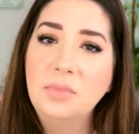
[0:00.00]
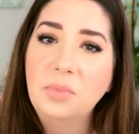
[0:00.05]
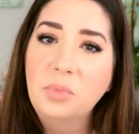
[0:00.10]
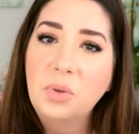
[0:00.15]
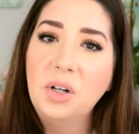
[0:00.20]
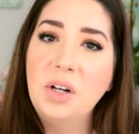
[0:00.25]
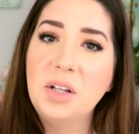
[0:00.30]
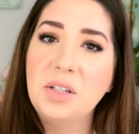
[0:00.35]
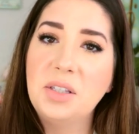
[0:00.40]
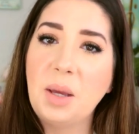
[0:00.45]

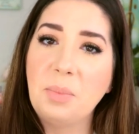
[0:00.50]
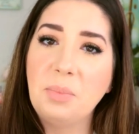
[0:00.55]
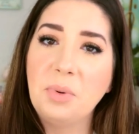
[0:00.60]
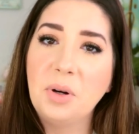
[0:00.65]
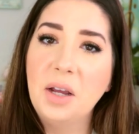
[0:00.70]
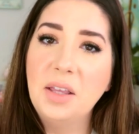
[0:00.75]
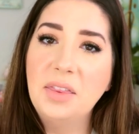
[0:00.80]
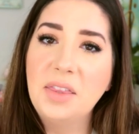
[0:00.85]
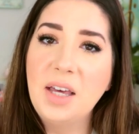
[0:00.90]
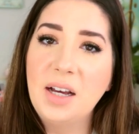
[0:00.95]
we're gonna
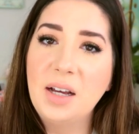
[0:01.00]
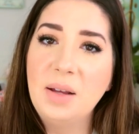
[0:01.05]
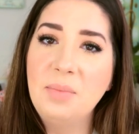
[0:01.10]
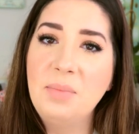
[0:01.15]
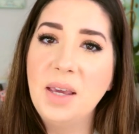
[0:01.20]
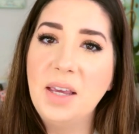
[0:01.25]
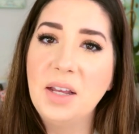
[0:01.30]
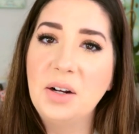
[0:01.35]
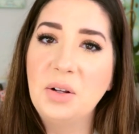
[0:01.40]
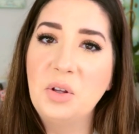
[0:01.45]
separate that and
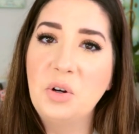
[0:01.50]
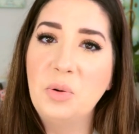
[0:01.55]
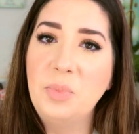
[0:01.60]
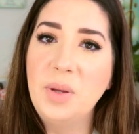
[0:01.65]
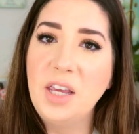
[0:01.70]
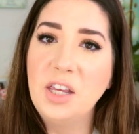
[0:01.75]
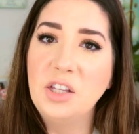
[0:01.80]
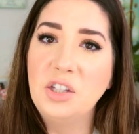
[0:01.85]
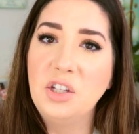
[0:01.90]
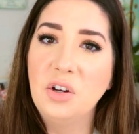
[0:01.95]
make it a little
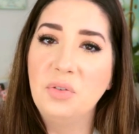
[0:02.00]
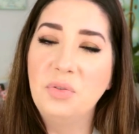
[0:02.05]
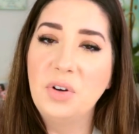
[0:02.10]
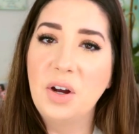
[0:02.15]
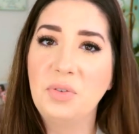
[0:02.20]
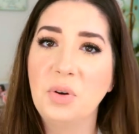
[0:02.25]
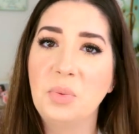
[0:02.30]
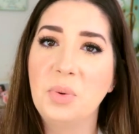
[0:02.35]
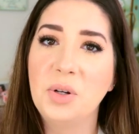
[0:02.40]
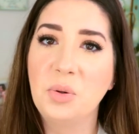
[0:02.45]
bit easier for
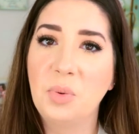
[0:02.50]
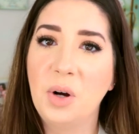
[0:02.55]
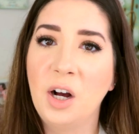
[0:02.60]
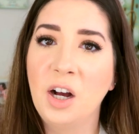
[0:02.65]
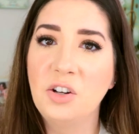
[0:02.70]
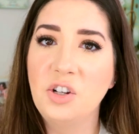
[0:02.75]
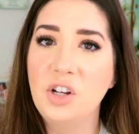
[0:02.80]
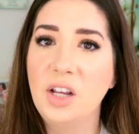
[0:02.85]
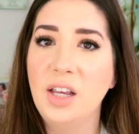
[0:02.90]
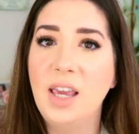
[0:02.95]
everyone to
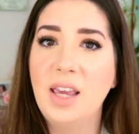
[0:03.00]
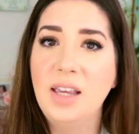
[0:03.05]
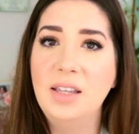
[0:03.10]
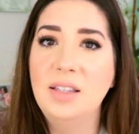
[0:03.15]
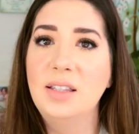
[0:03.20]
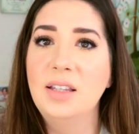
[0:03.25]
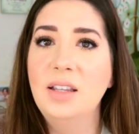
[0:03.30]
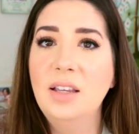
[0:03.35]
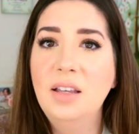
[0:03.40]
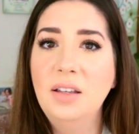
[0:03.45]
watch in
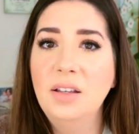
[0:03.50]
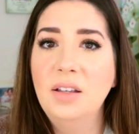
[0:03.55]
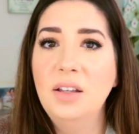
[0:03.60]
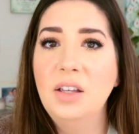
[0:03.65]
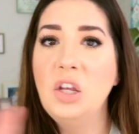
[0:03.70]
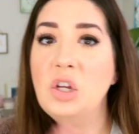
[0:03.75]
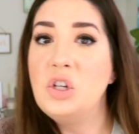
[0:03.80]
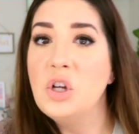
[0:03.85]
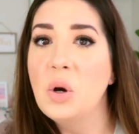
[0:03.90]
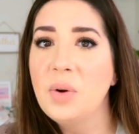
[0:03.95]
case
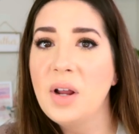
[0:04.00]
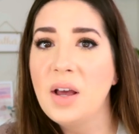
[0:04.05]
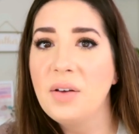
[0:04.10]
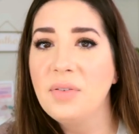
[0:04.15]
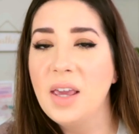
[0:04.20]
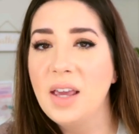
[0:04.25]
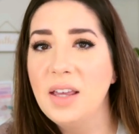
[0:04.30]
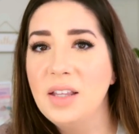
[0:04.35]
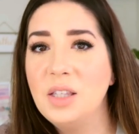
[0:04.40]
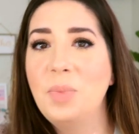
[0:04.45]
you don't have
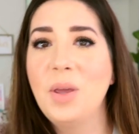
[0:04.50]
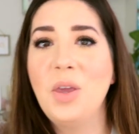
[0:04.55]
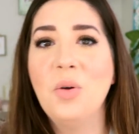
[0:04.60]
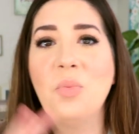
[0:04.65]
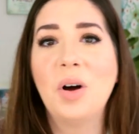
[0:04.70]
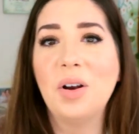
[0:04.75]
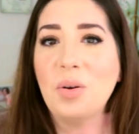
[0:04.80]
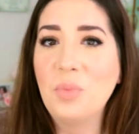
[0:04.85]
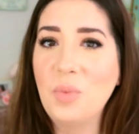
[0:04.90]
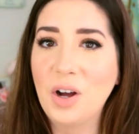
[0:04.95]
kids, but you
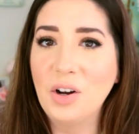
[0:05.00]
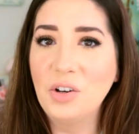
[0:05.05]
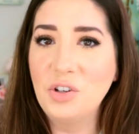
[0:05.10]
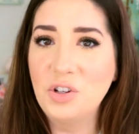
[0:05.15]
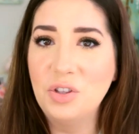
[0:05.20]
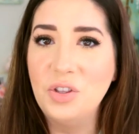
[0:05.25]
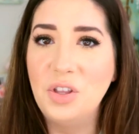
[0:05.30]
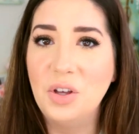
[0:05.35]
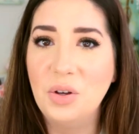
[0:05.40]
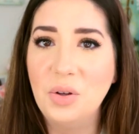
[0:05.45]
wanna
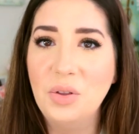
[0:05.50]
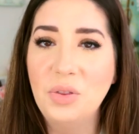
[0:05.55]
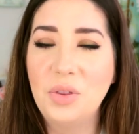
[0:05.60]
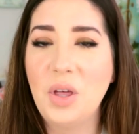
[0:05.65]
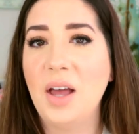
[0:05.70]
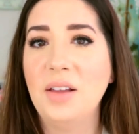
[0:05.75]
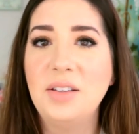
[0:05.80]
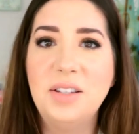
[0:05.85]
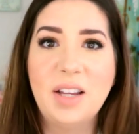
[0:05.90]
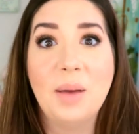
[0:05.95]
watch the
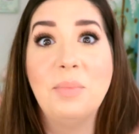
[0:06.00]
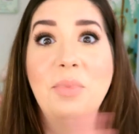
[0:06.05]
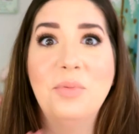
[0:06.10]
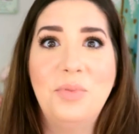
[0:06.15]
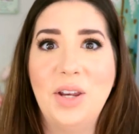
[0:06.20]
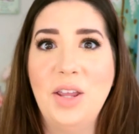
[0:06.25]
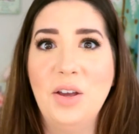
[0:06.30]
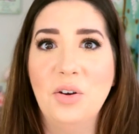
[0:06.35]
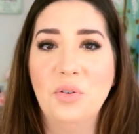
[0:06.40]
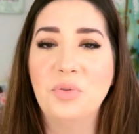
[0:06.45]
that type of
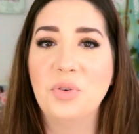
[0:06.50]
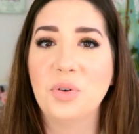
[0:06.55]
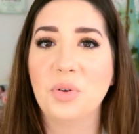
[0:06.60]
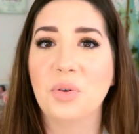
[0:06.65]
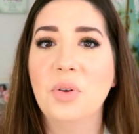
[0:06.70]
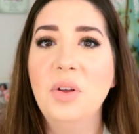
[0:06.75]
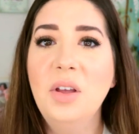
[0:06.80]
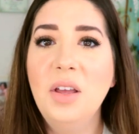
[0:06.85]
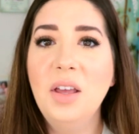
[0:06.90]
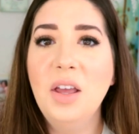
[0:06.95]
video
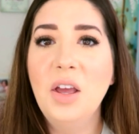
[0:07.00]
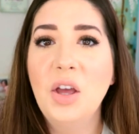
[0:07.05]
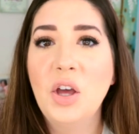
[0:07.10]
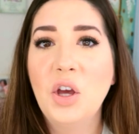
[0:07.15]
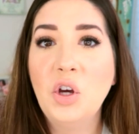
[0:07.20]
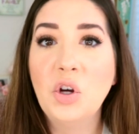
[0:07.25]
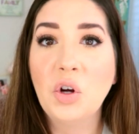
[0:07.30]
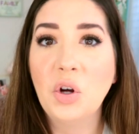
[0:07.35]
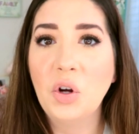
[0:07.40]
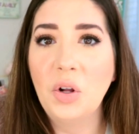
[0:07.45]
for
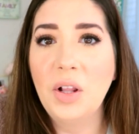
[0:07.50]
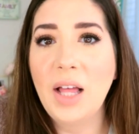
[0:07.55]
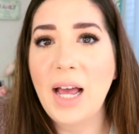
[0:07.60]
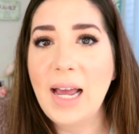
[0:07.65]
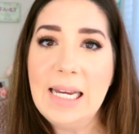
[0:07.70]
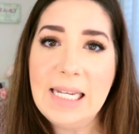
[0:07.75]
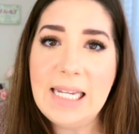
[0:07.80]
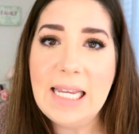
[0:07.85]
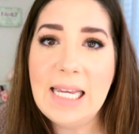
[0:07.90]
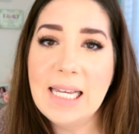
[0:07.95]
girl
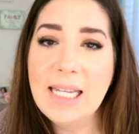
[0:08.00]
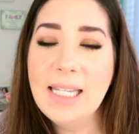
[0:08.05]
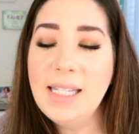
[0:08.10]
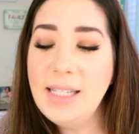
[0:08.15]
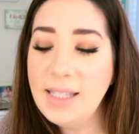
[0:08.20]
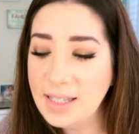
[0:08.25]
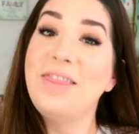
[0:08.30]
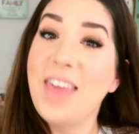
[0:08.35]
ideas.